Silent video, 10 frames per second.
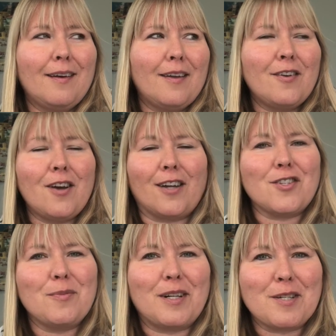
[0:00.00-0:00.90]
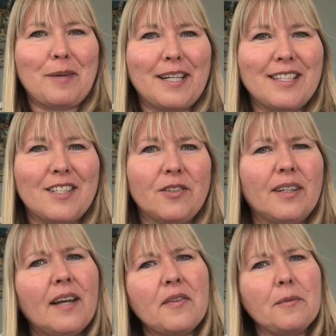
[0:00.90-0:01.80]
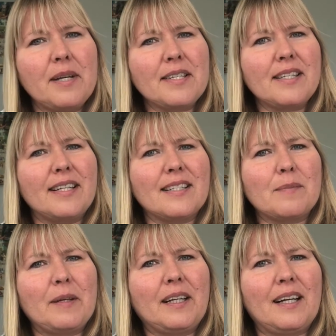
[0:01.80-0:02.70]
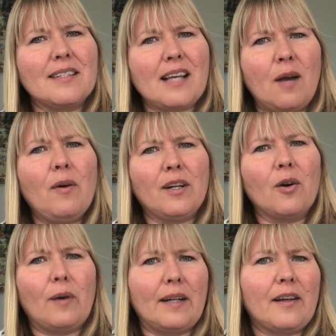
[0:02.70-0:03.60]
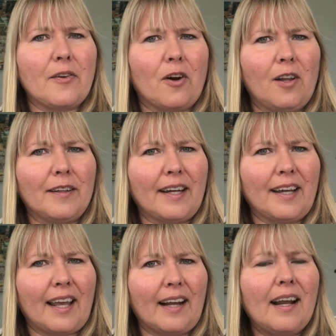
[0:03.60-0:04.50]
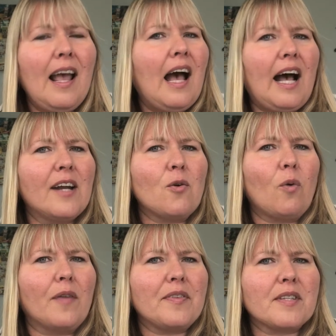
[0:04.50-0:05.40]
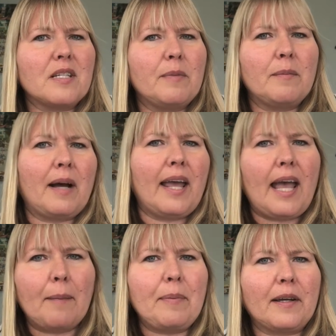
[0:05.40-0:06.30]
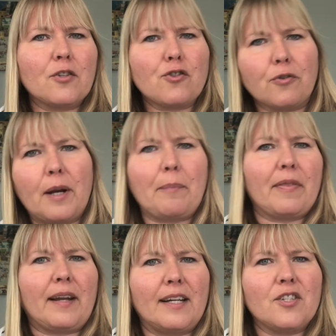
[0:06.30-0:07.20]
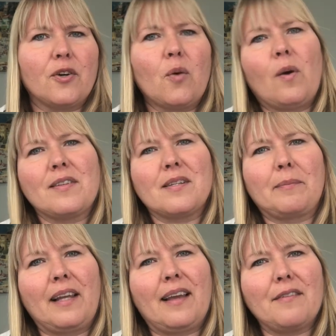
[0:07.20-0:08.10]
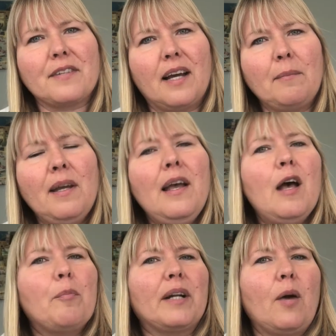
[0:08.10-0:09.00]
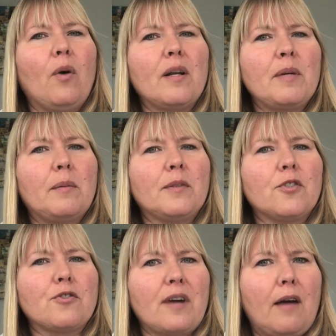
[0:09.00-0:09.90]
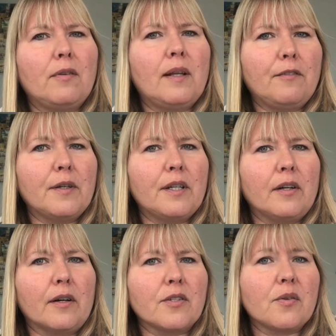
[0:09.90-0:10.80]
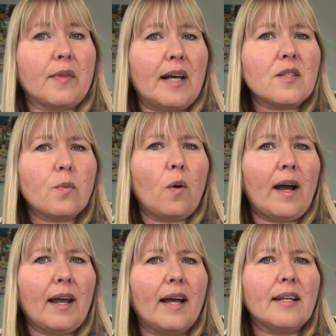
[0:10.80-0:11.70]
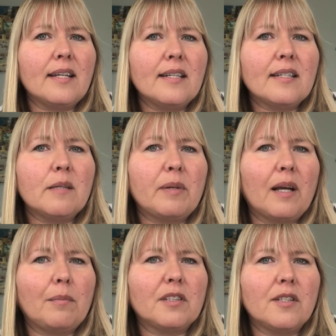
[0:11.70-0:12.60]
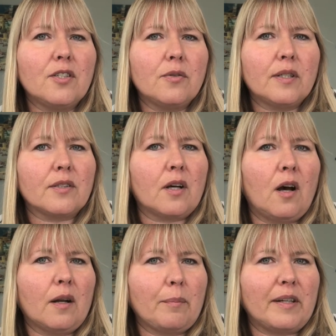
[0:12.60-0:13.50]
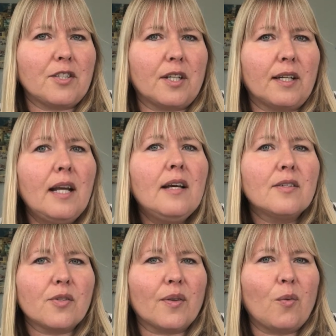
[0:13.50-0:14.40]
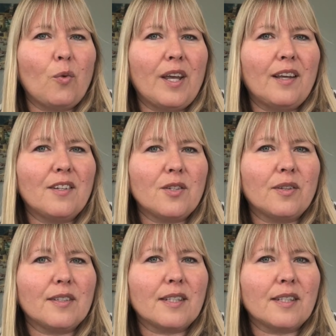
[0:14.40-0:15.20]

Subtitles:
not too much money to do it. And the reason is because I want to go on another holiday again. I don't want this to be my epic trip that I took once in my lifetime, but I want to be able to travel every year. So that's why I need to be able to do this on a budget so that we can do this